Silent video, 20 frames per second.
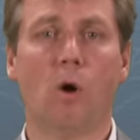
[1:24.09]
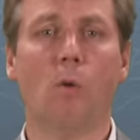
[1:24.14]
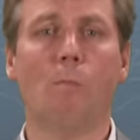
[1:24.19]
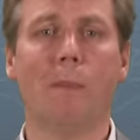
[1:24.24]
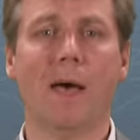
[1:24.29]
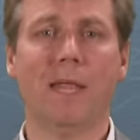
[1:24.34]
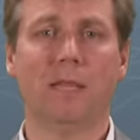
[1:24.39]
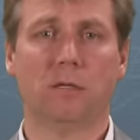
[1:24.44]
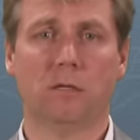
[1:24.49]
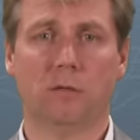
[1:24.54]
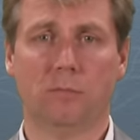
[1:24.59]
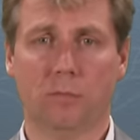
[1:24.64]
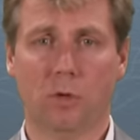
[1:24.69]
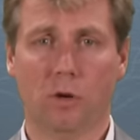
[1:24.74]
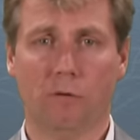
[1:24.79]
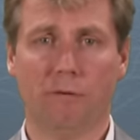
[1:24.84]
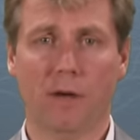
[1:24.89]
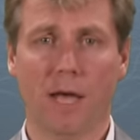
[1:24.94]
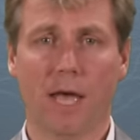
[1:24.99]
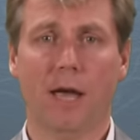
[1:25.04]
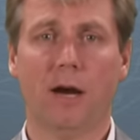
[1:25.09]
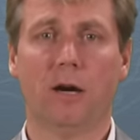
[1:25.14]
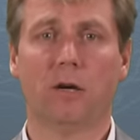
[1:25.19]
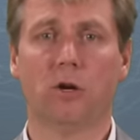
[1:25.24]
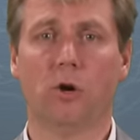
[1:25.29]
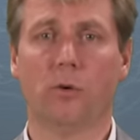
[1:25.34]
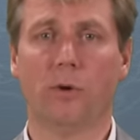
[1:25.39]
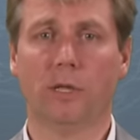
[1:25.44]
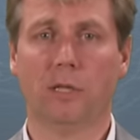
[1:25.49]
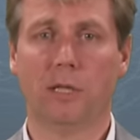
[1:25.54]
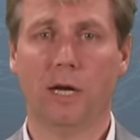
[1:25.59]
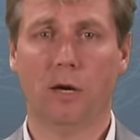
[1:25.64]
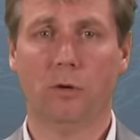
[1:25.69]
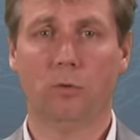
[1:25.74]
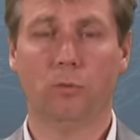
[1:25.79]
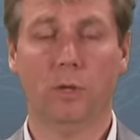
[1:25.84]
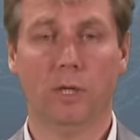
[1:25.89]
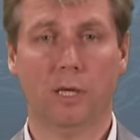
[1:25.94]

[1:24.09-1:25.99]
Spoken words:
momentum of air going down,